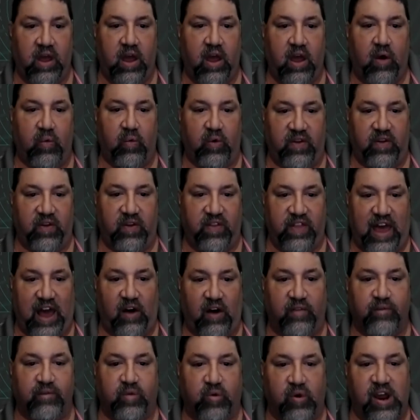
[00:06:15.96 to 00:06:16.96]
without
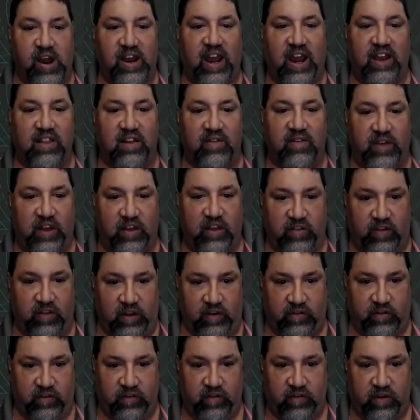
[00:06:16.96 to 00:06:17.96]
breaking the
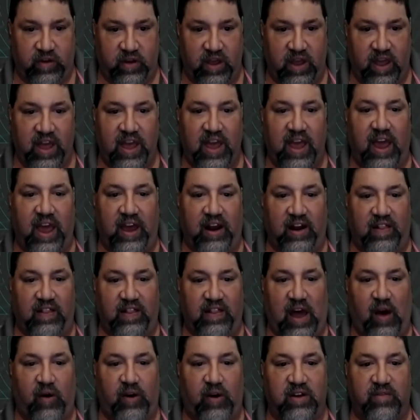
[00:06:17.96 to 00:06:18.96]
business and
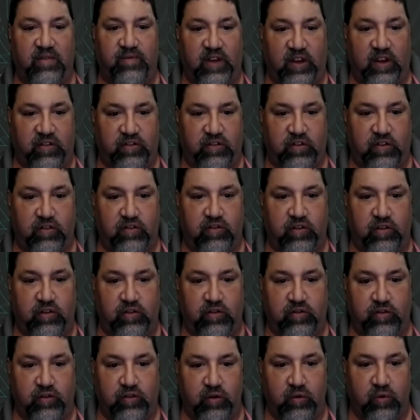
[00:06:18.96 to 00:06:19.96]
allowing the business to
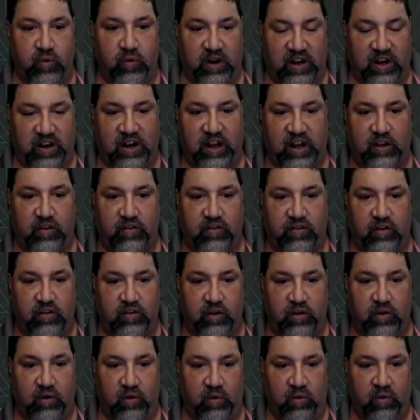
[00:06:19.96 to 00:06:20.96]
do what it needs to
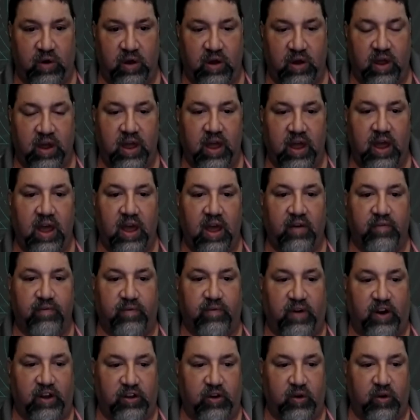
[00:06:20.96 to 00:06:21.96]
do.
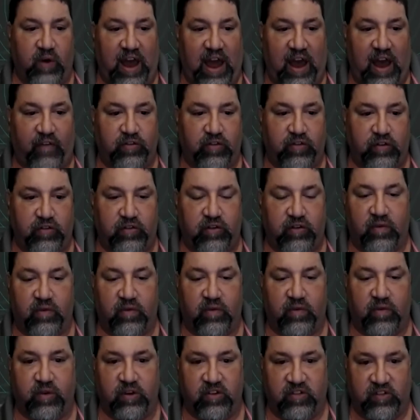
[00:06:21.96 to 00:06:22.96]
But you have to still
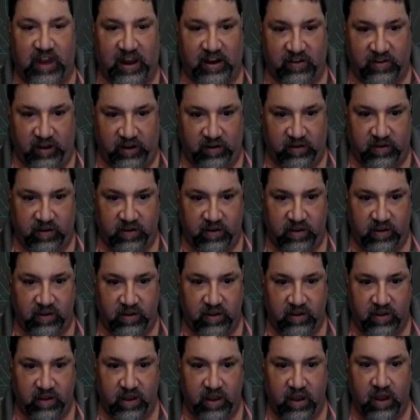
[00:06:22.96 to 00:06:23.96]
protect it.
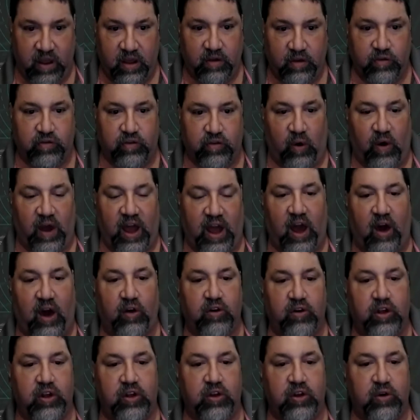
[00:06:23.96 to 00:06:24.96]
So how
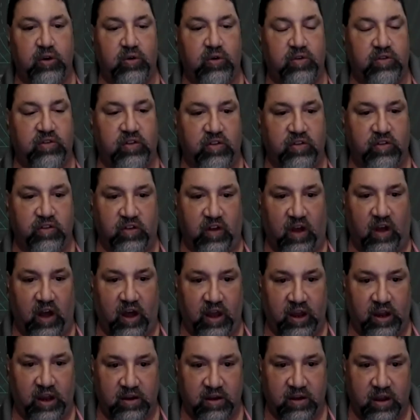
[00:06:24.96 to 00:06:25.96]
do you
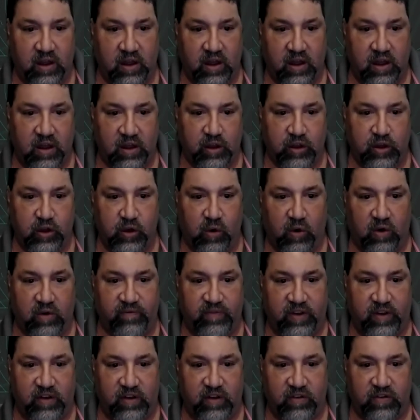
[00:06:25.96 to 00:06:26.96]
design your
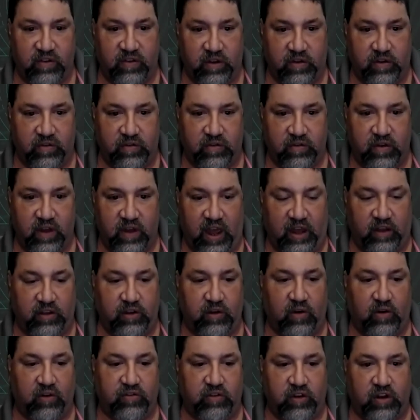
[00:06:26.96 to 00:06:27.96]
business and
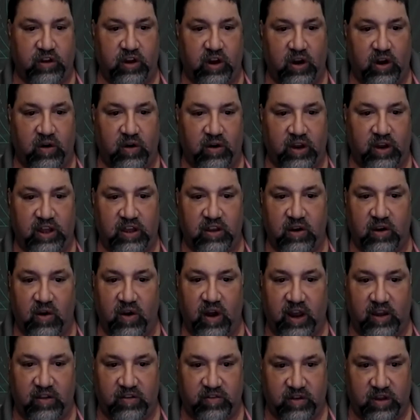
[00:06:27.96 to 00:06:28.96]
your security and your
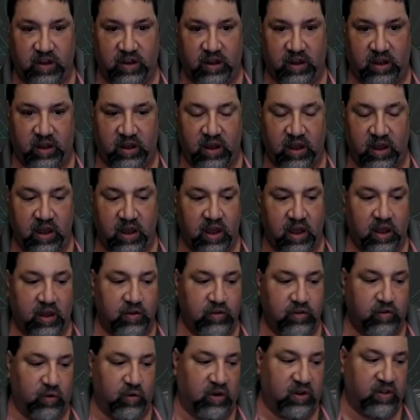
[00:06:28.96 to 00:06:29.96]
IT
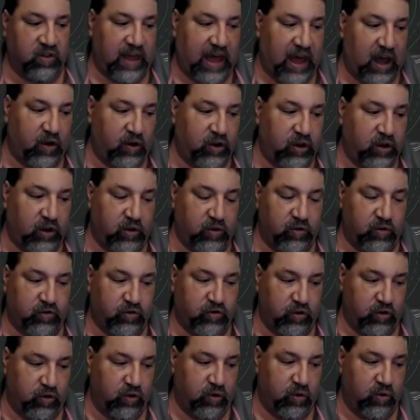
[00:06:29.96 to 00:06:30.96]
to allow you
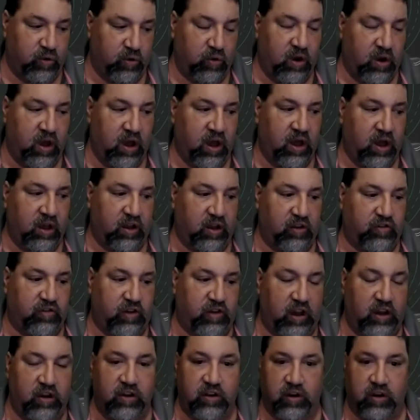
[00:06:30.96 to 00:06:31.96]
to
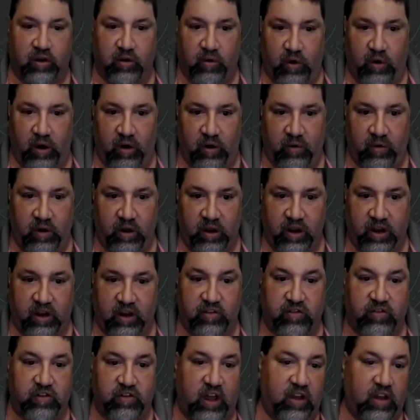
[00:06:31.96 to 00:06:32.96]
continue to grow,
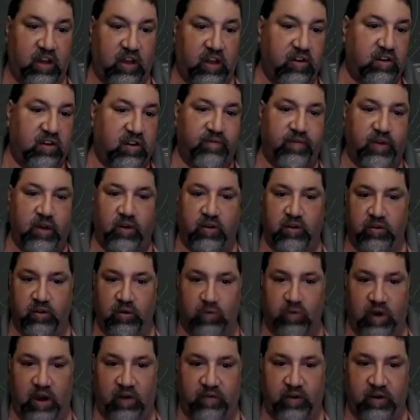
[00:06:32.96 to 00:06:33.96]
continue to build new
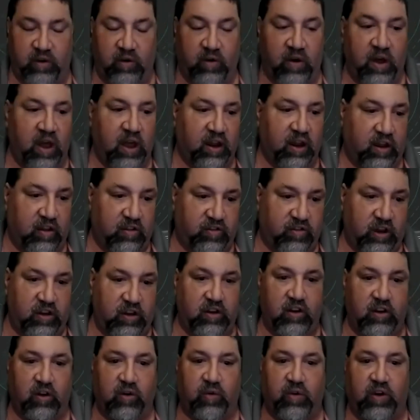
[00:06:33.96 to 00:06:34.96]
revenue, continue to
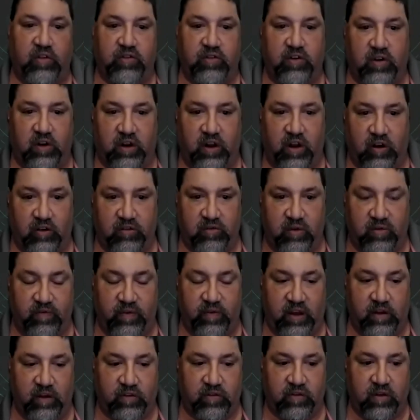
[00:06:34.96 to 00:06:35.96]
increase your customer
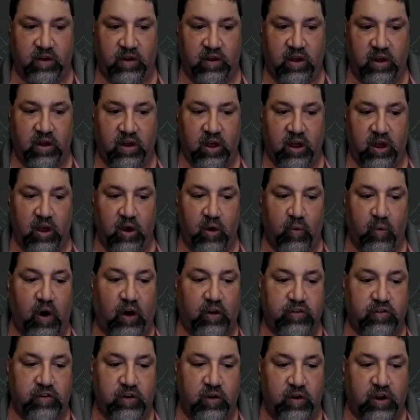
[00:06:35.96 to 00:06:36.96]
base while
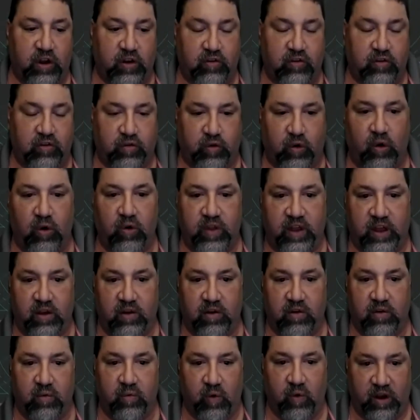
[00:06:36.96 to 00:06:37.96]
still controlling
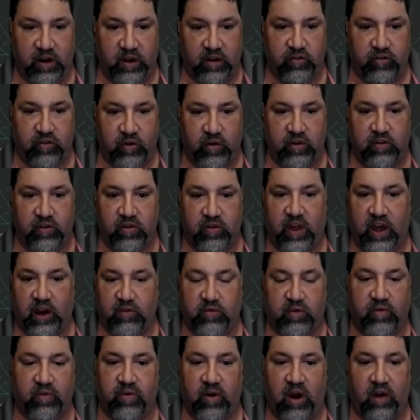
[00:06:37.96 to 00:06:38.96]
what is your
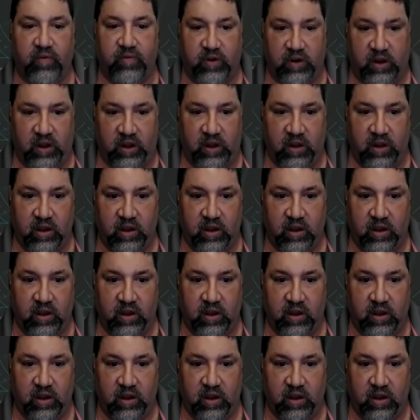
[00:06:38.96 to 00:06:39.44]
intellectual property